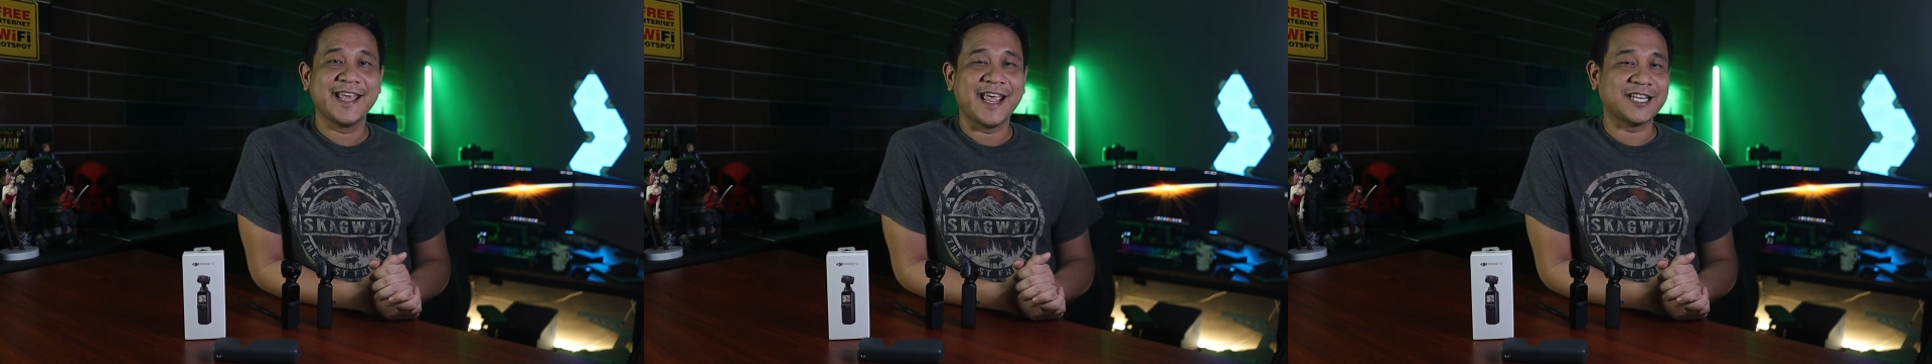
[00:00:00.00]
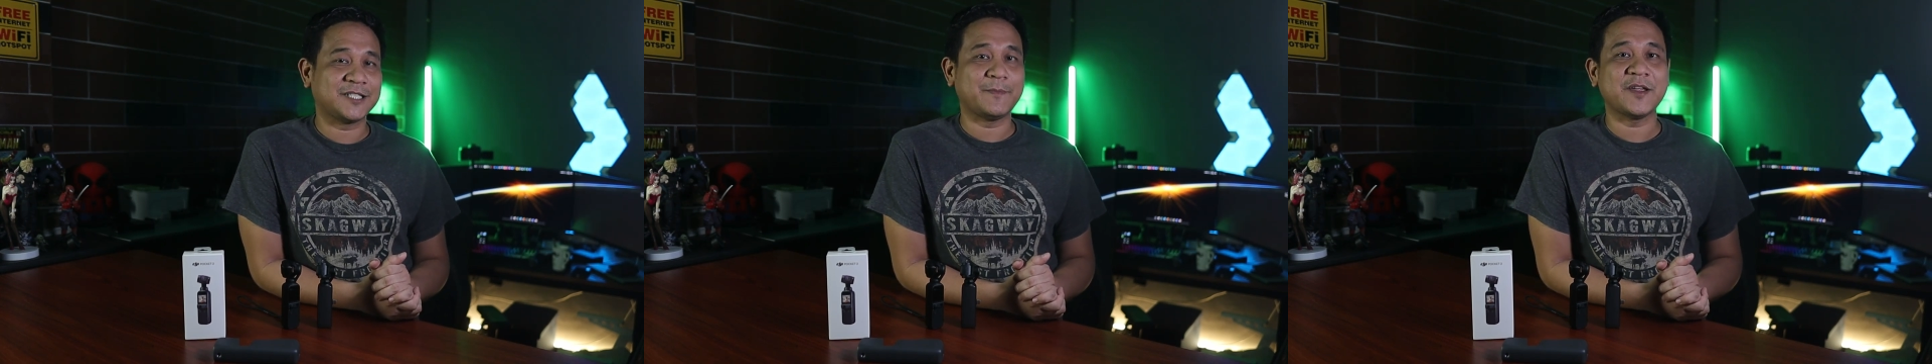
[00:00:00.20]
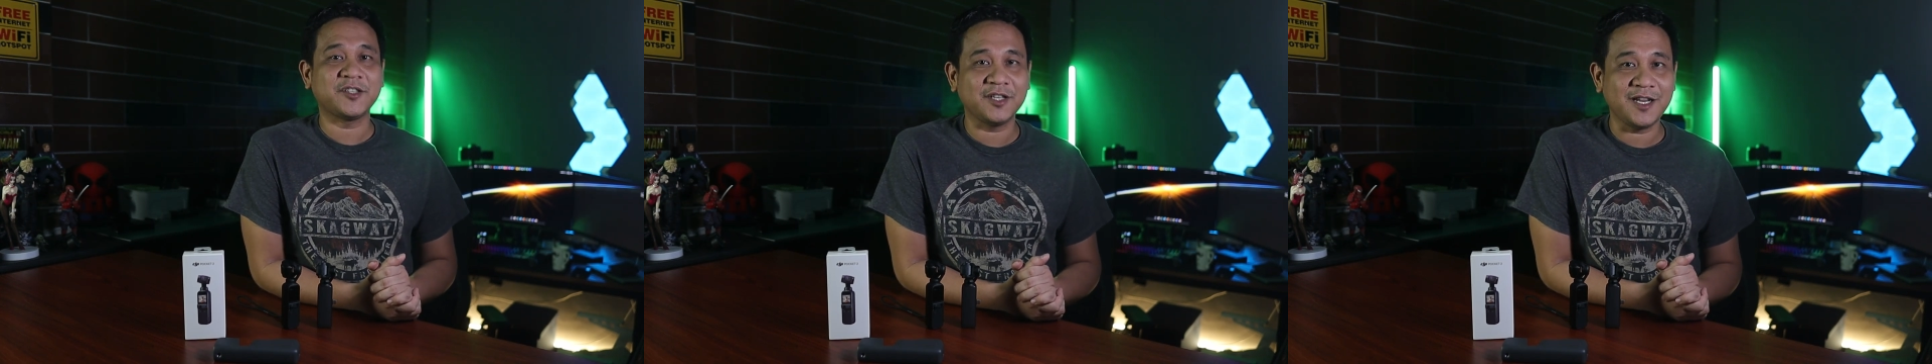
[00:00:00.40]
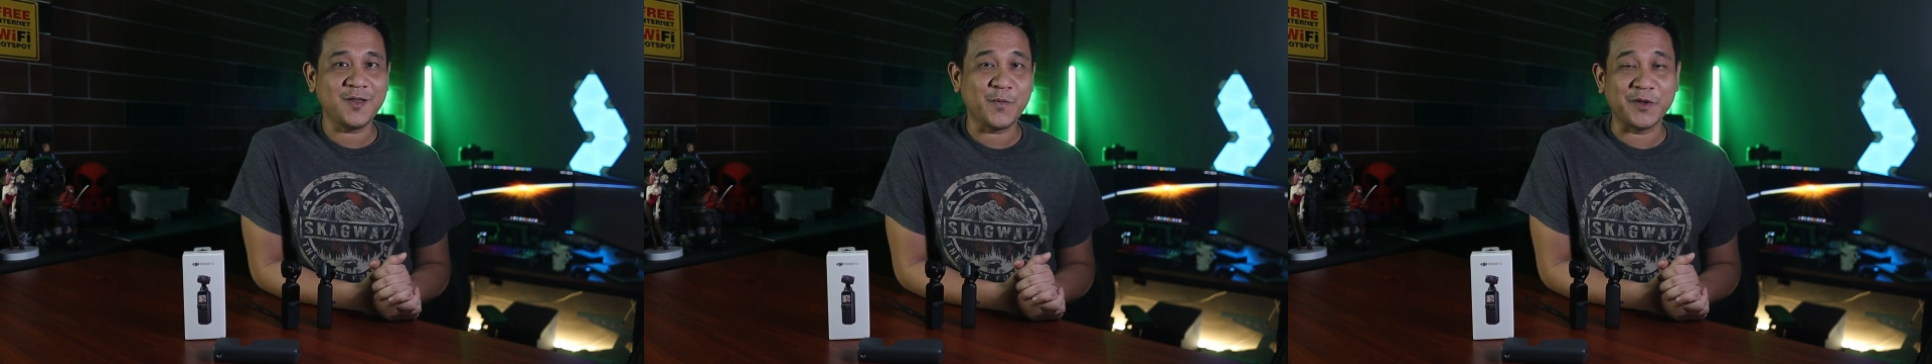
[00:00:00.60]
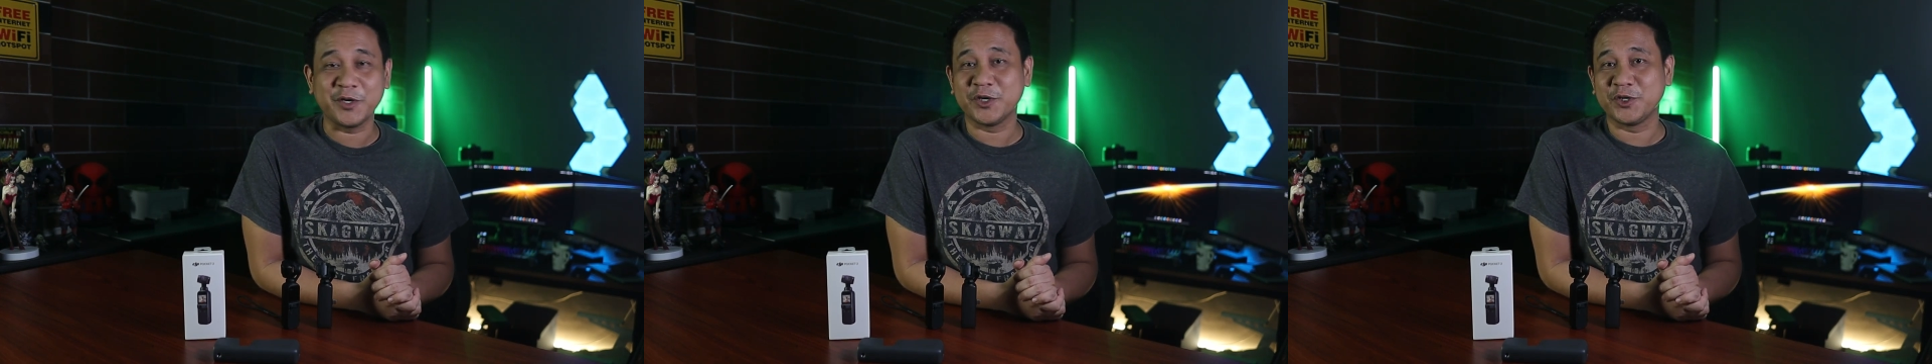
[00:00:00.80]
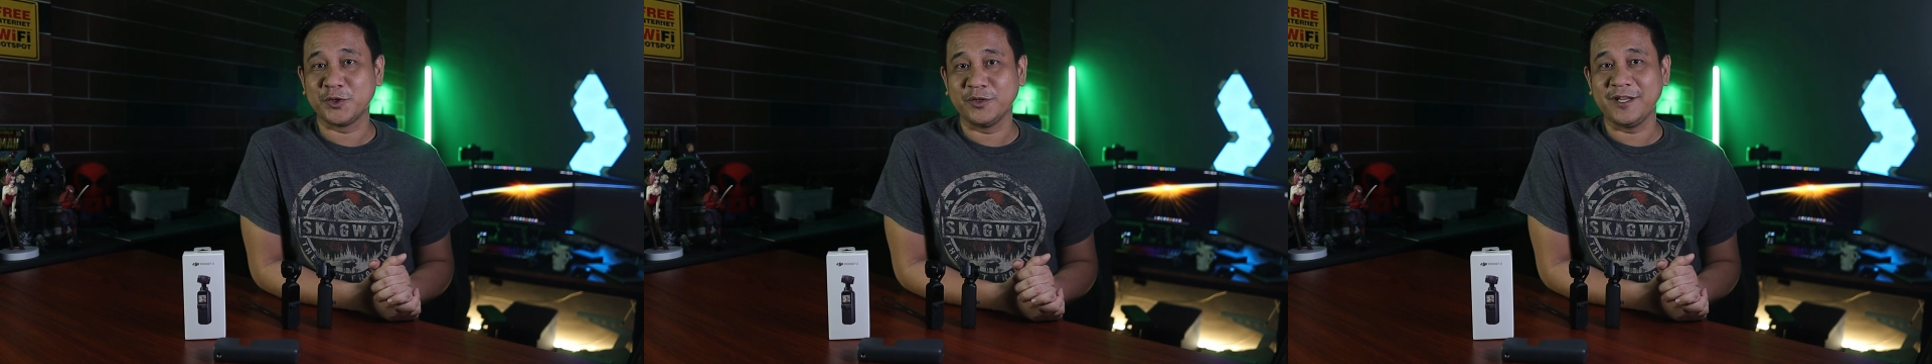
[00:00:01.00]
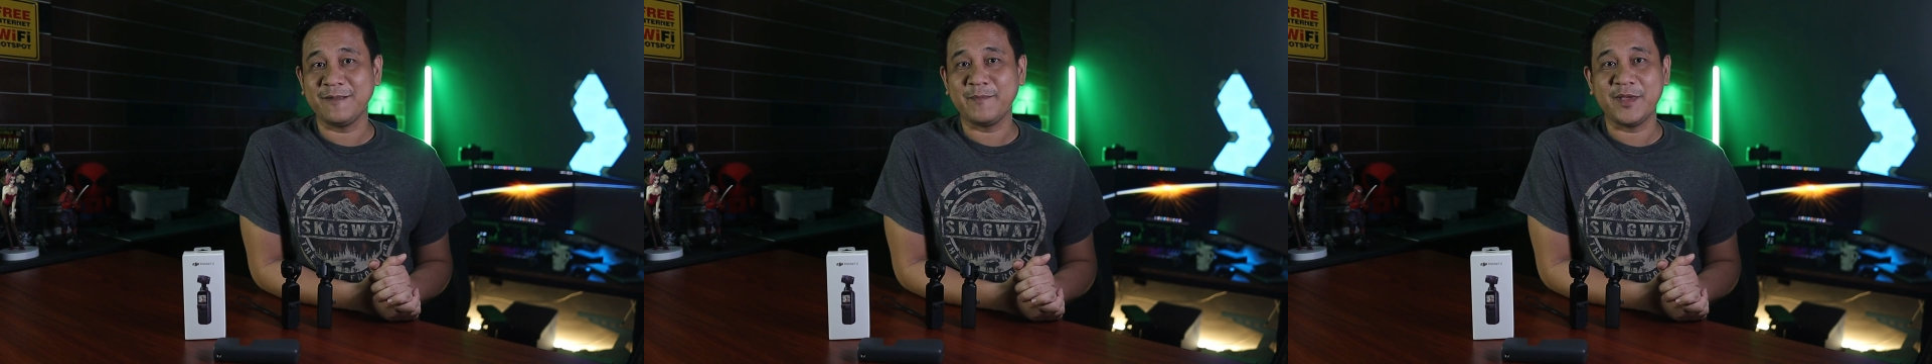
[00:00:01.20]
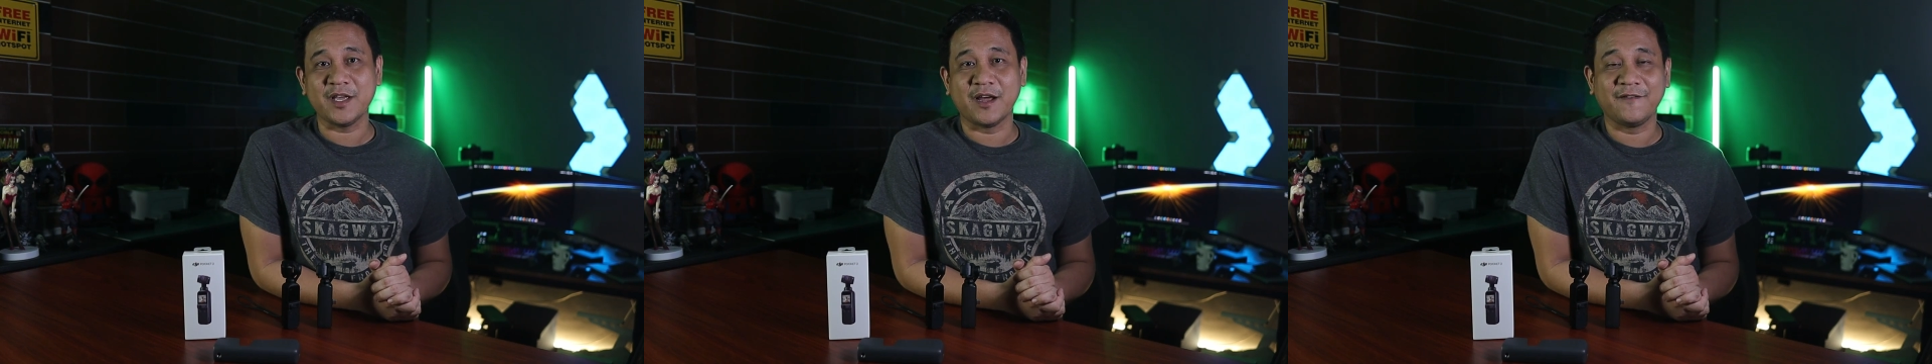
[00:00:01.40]
especially when you're
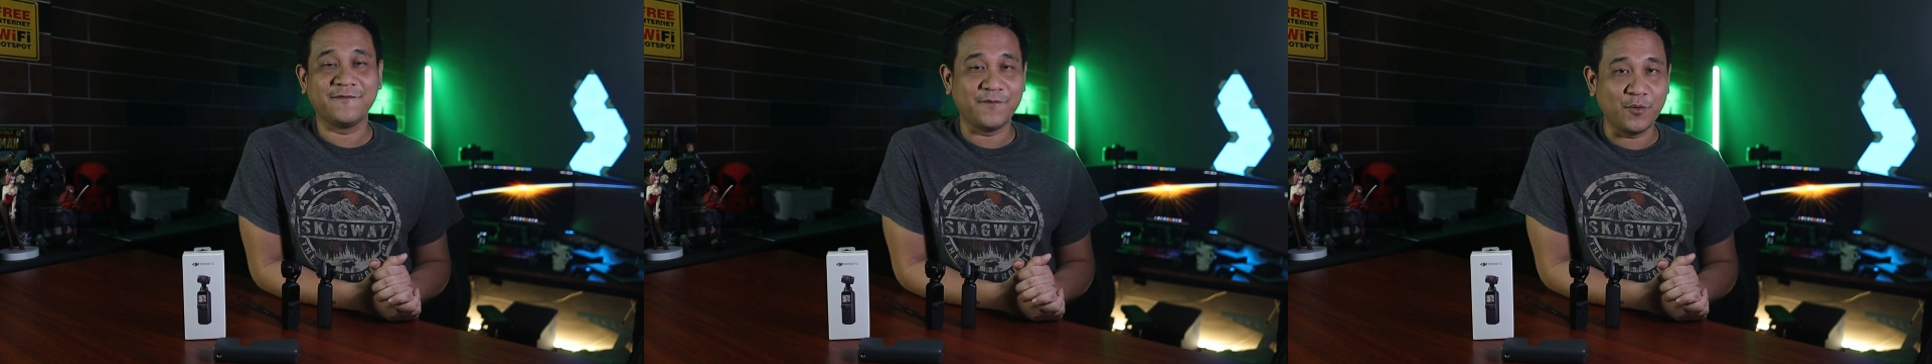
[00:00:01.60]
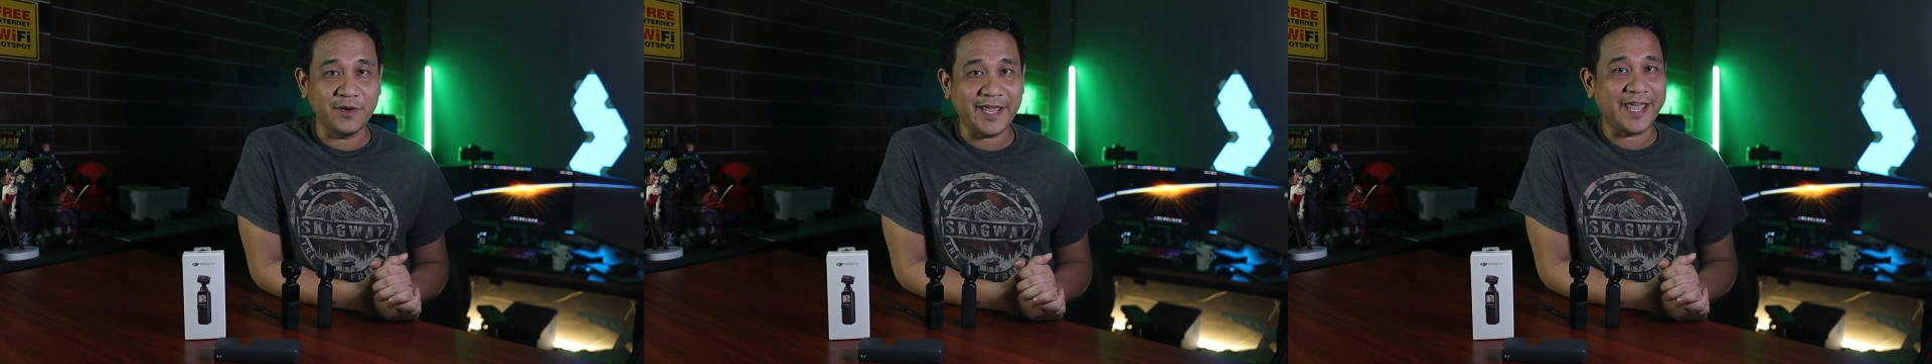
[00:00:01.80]
shooting beyond Full